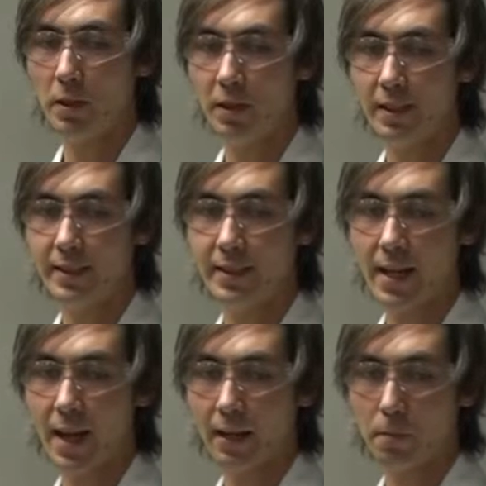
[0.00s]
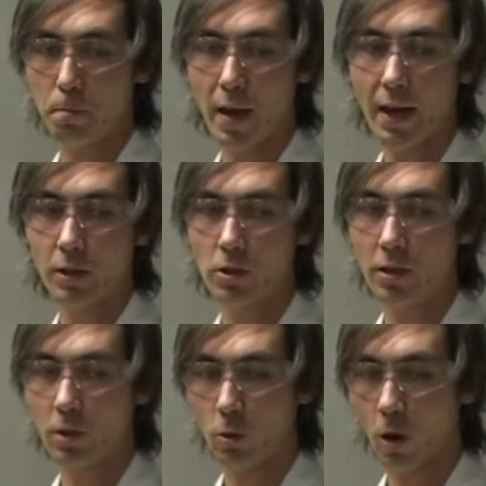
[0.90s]
build the stack back to
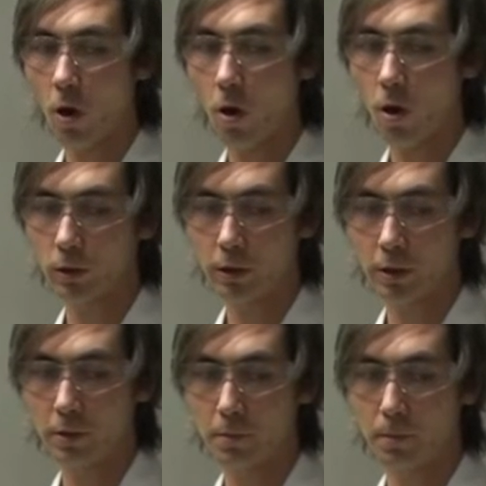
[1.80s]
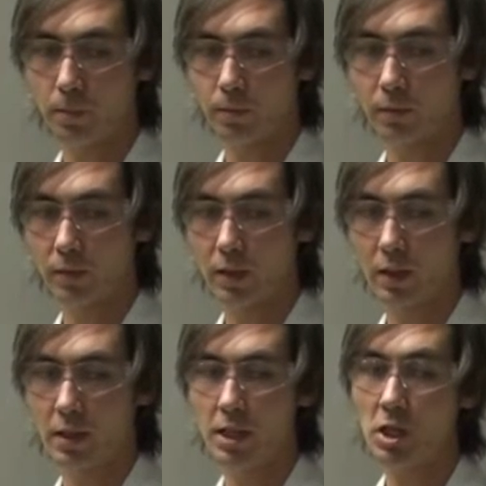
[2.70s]
the core holder.
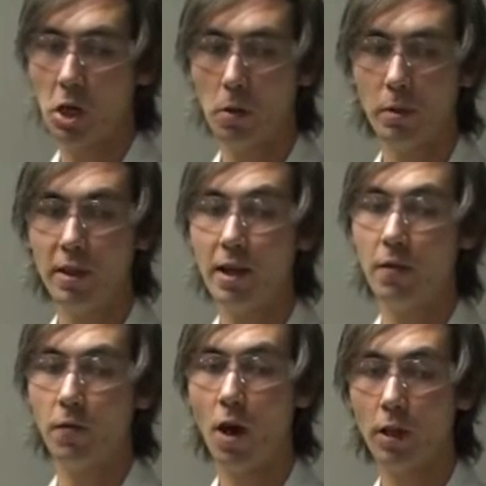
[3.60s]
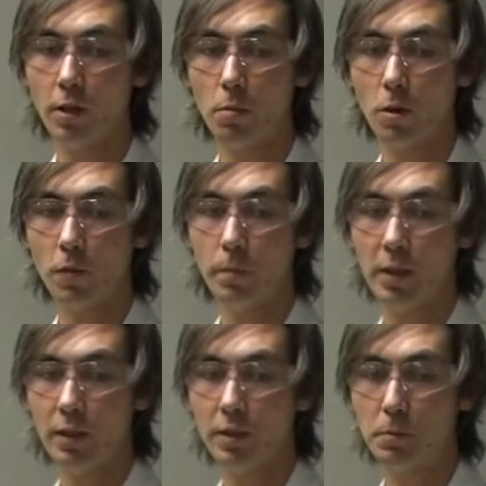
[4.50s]
Determine their volume of
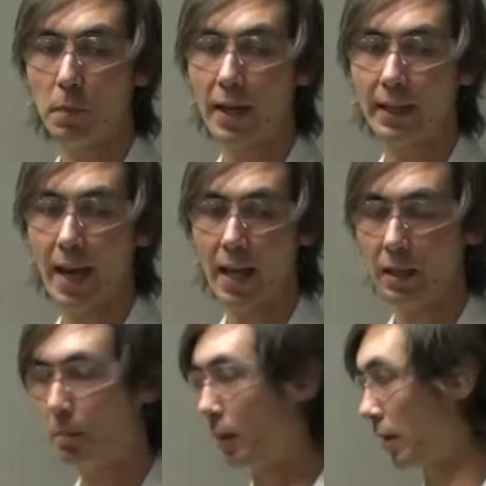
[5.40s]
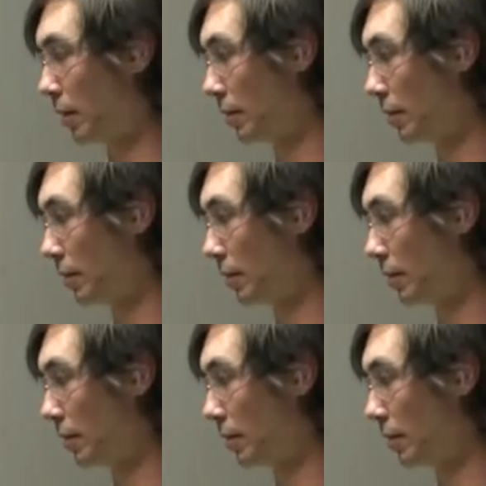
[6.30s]
billets by caliper.